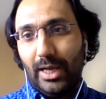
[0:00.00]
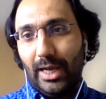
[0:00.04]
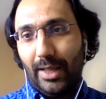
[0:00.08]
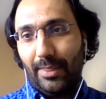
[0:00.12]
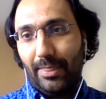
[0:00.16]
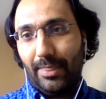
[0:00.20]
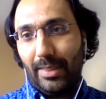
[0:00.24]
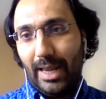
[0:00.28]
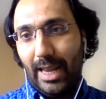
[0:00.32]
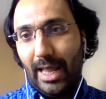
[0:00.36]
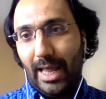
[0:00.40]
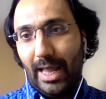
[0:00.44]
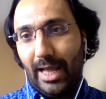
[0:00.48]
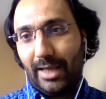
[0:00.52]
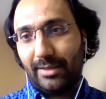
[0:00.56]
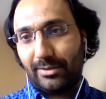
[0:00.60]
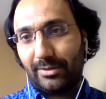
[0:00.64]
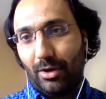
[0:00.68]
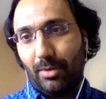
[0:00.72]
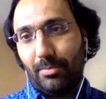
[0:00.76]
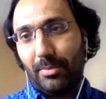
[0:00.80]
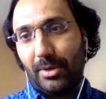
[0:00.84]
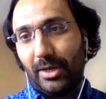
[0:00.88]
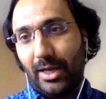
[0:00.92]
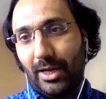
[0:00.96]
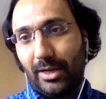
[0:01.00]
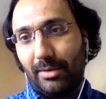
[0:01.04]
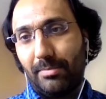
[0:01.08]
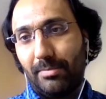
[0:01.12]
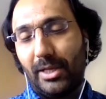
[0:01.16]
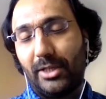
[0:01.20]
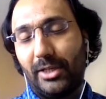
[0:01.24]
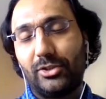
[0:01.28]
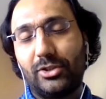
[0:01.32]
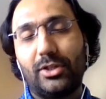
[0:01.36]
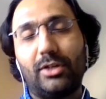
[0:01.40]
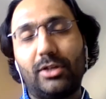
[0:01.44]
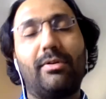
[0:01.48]
And the last comment I'd
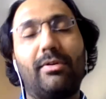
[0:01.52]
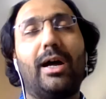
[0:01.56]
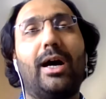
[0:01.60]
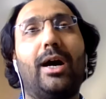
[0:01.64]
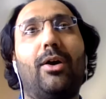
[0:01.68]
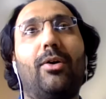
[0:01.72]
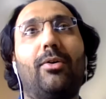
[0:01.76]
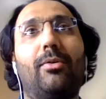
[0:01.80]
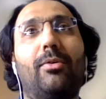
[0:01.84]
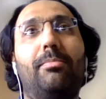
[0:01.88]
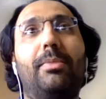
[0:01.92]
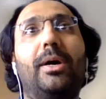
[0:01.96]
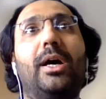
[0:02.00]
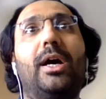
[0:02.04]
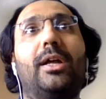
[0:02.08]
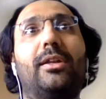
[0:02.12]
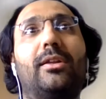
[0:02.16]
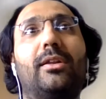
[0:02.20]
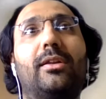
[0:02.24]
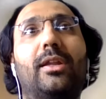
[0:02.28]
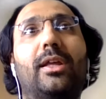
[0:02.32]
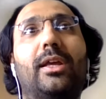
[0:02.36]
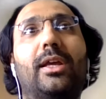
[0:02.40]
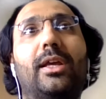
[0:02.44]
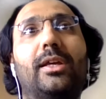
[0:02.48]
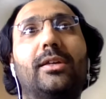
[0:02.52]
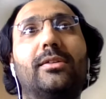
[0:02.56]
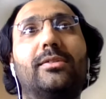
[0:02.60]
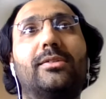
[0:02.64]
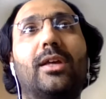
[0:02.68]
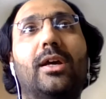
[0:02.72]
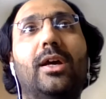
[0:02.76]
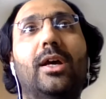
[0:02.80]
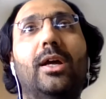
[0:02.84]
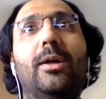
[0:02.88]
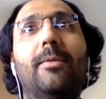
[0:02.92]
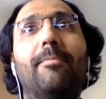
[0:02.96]
mention around burden is